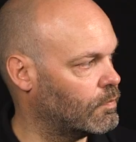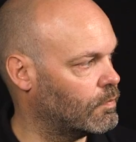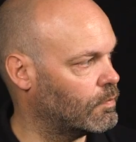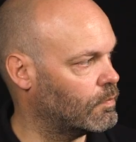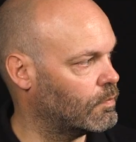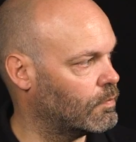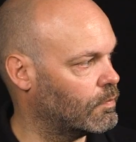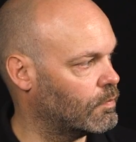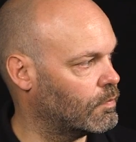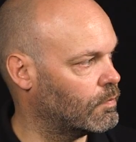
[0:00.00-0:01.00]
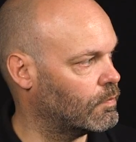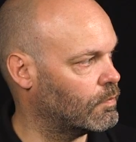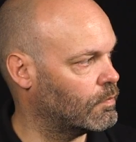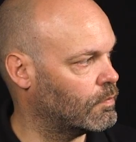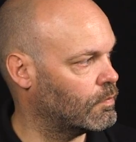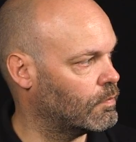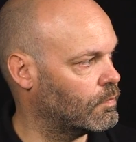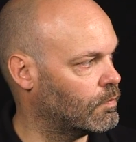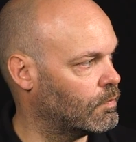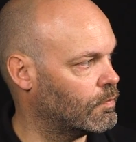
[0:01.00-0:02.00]

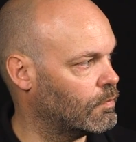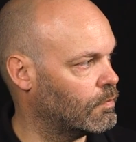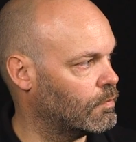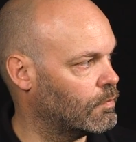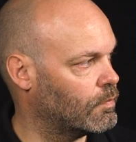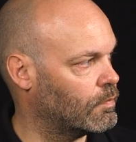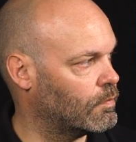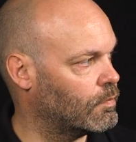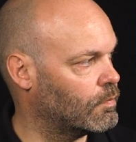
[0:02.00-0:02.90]
[no speech]